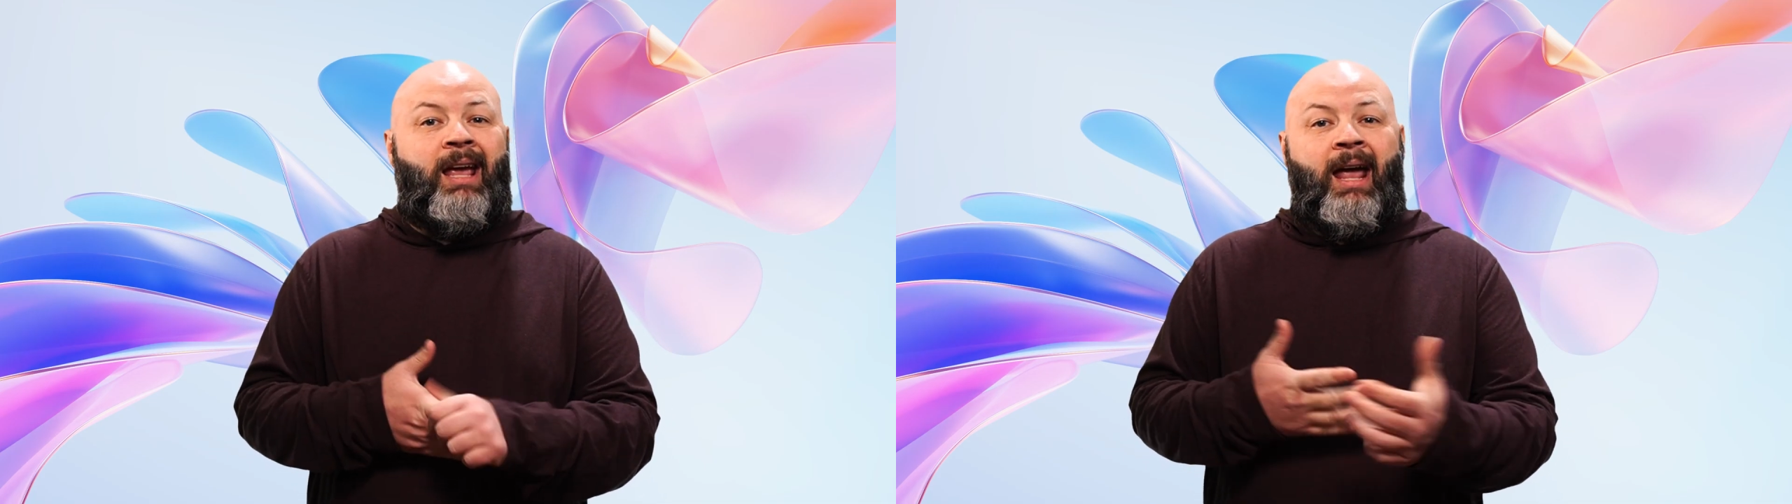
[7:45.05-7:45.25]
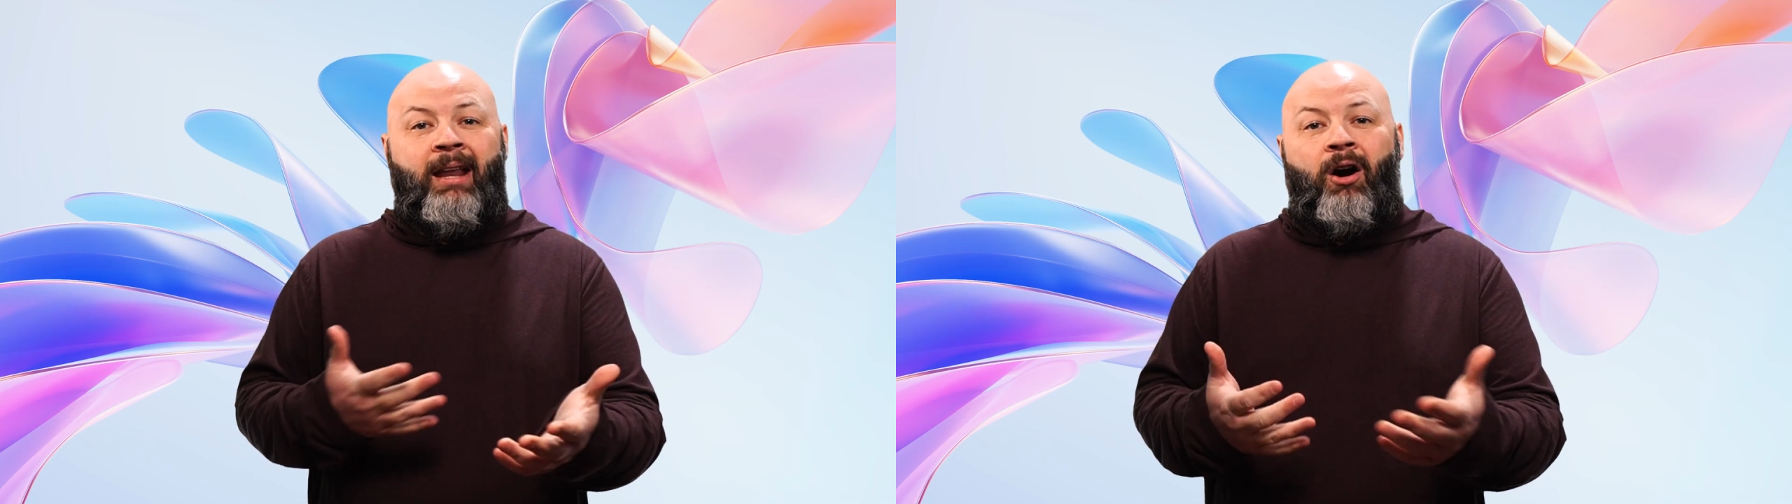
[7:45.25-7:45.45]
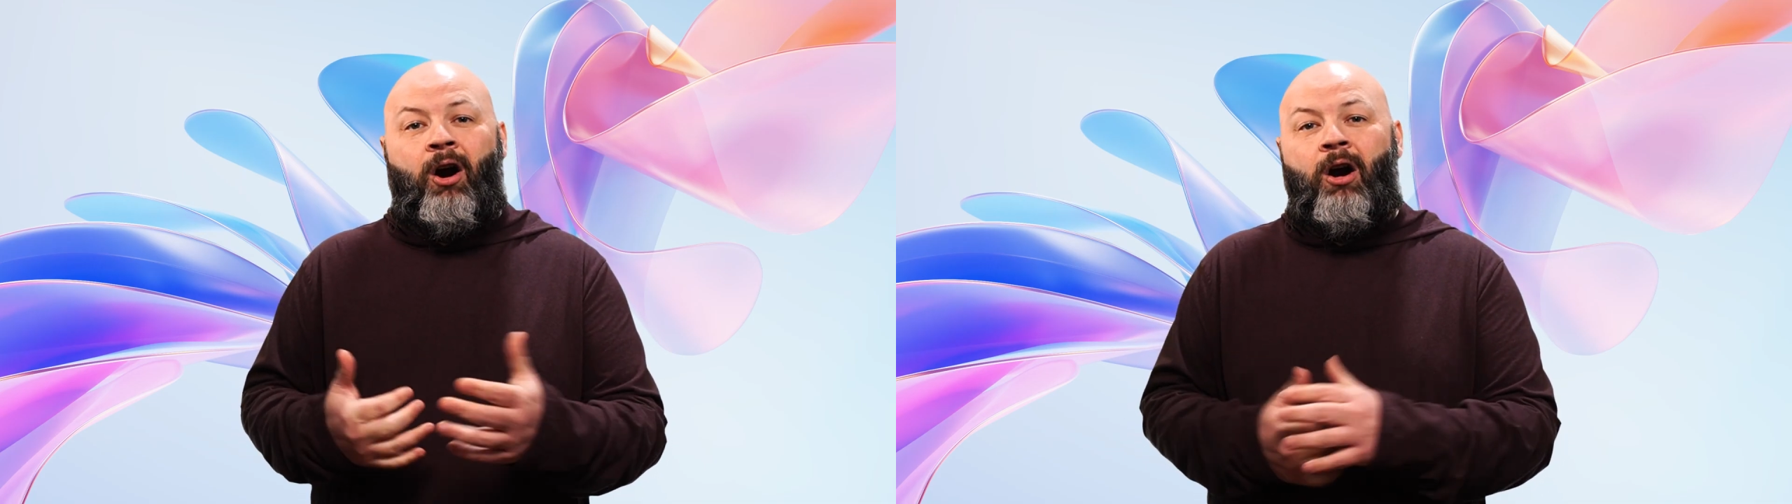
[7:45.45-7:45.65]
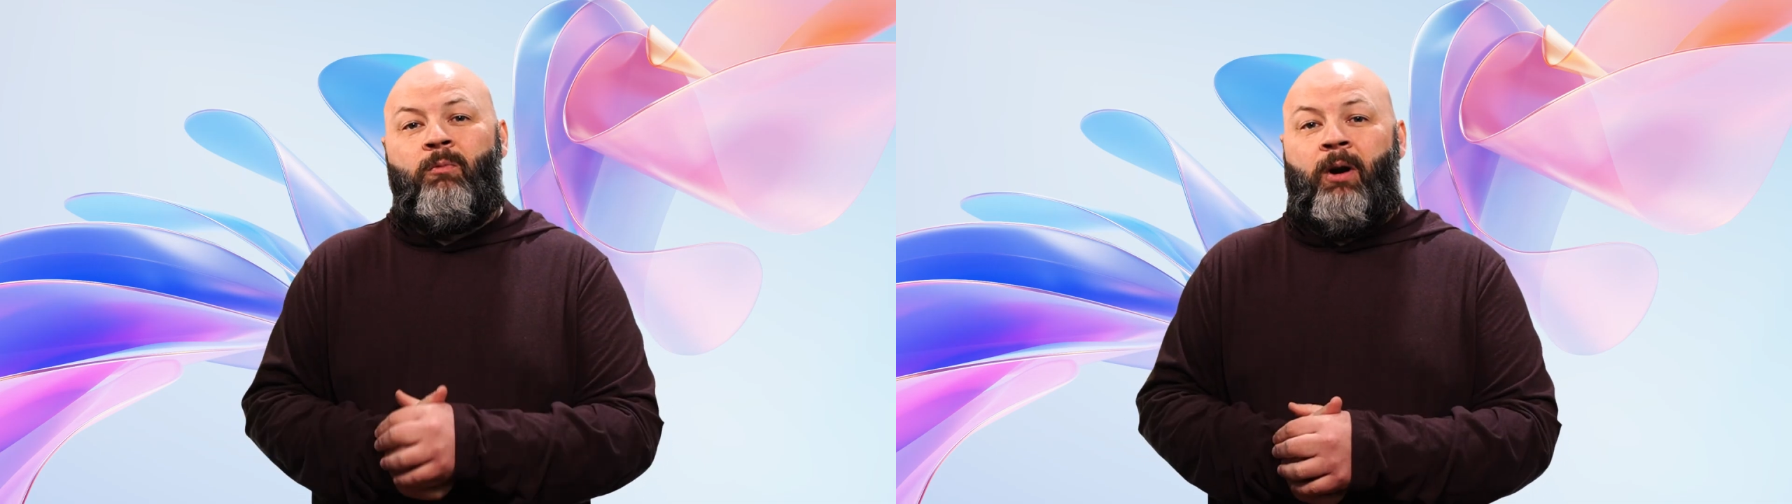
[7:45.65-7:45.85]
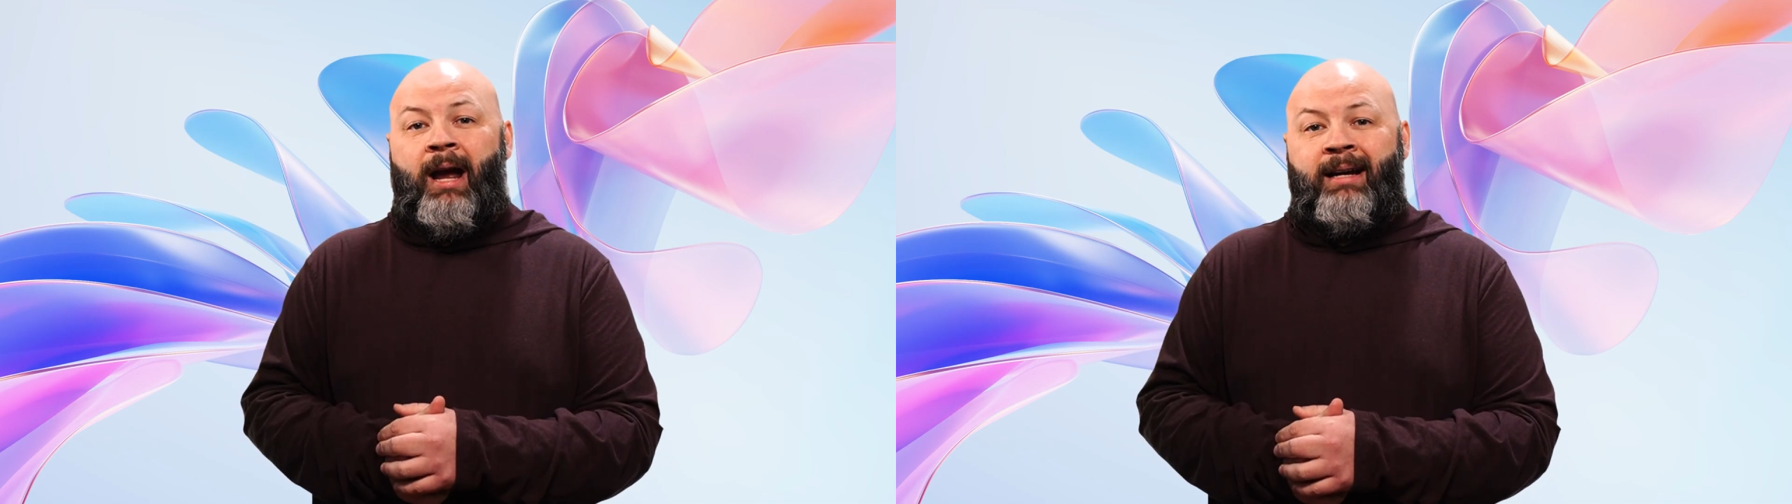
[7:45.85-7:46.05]
and
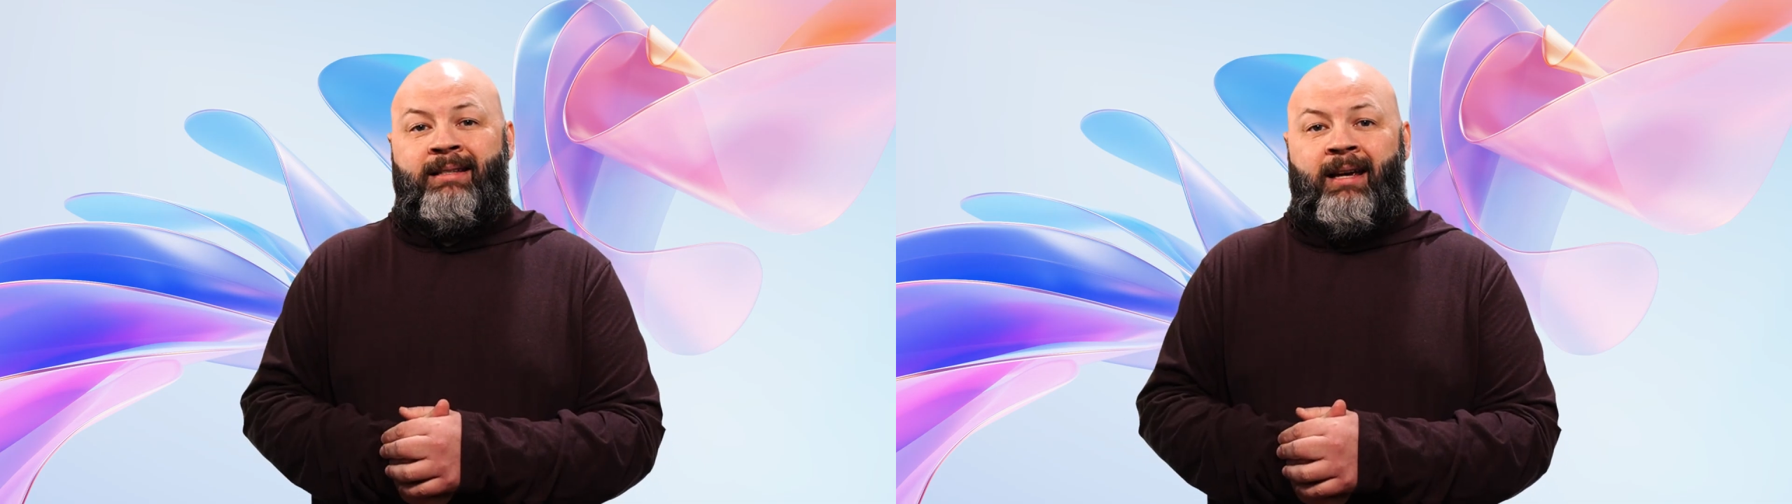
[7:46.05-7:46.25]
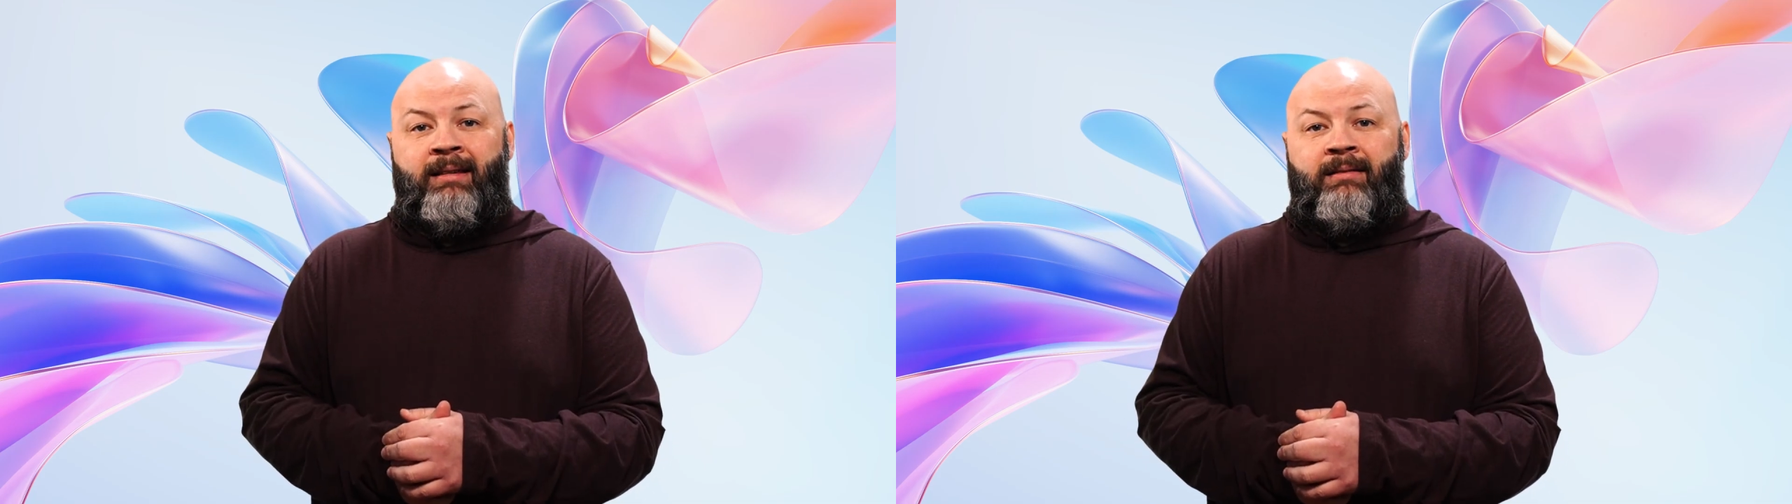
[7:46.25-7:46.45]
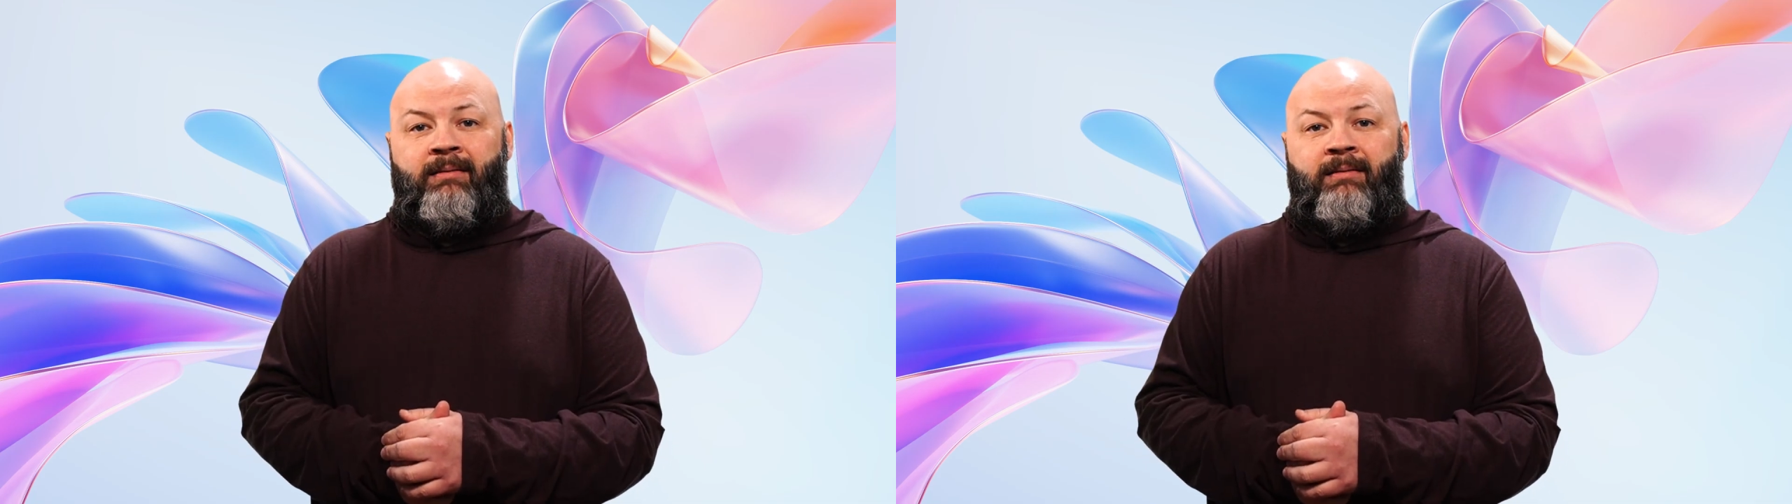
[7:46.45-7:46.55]
hardware access.